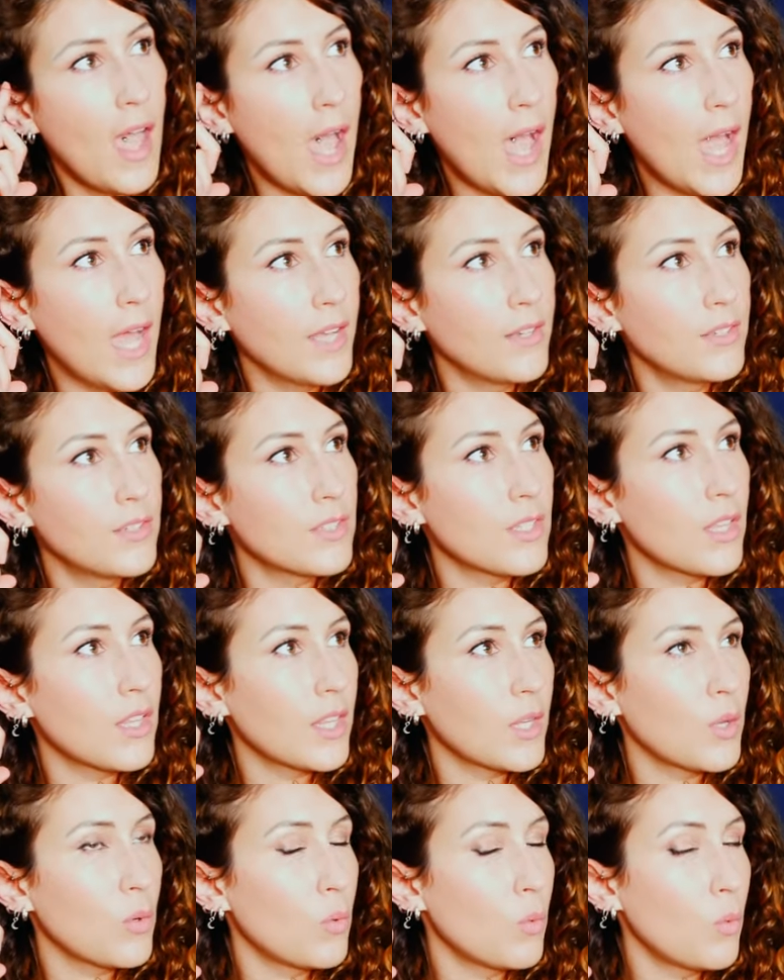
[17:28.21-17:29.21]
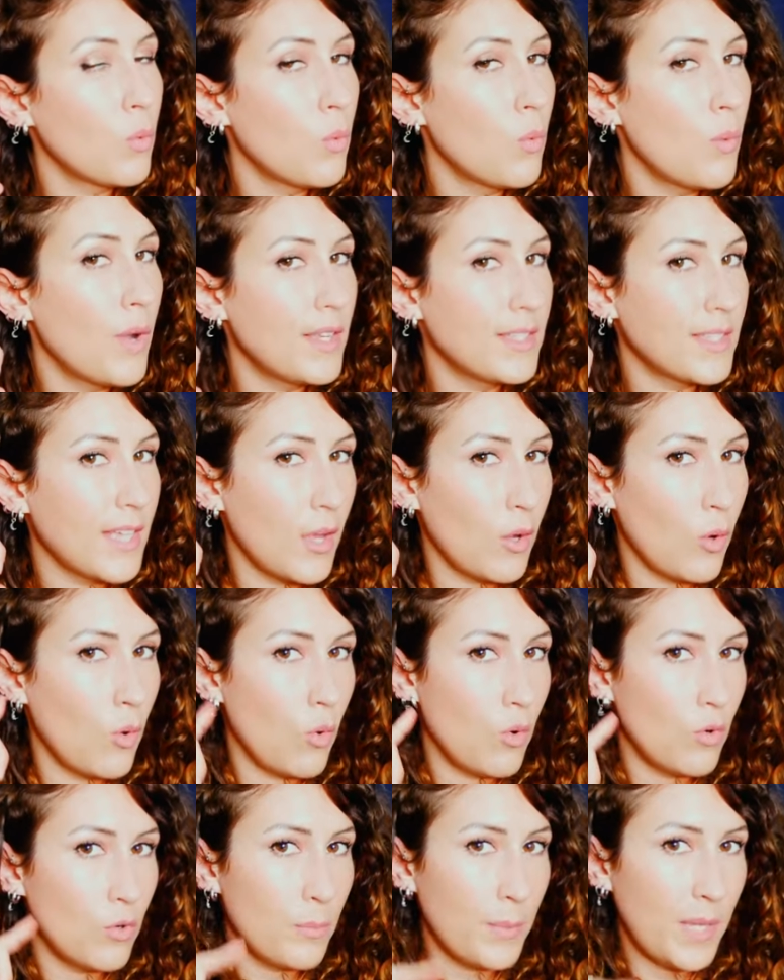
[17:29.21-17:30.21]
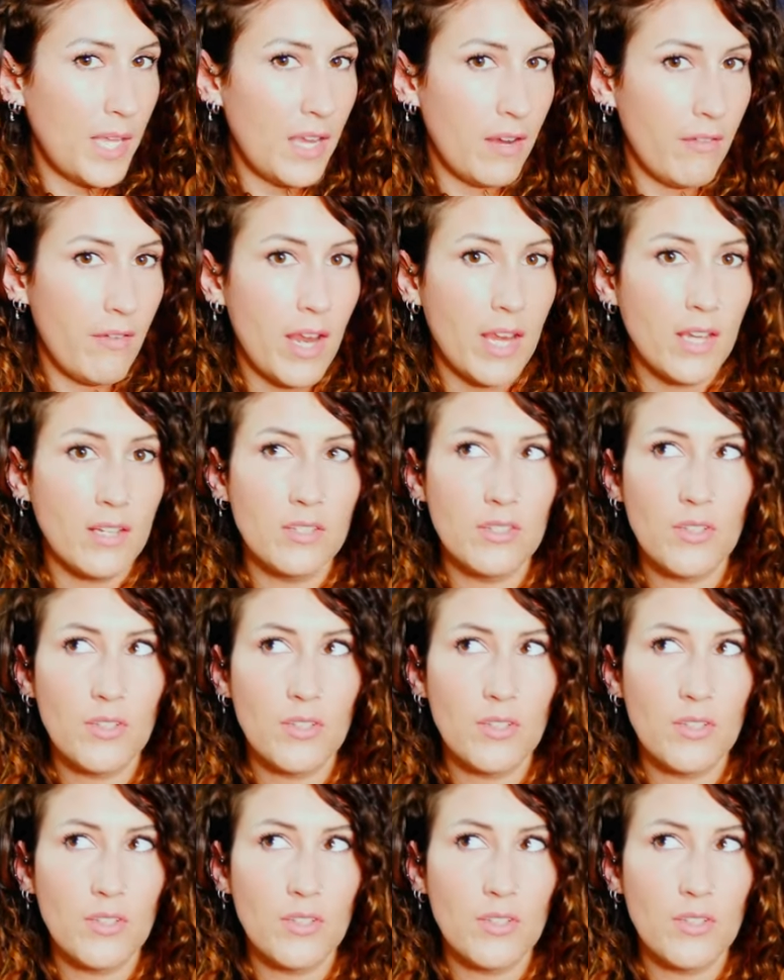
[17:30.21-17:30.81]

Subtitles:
and they always get caught on my earring.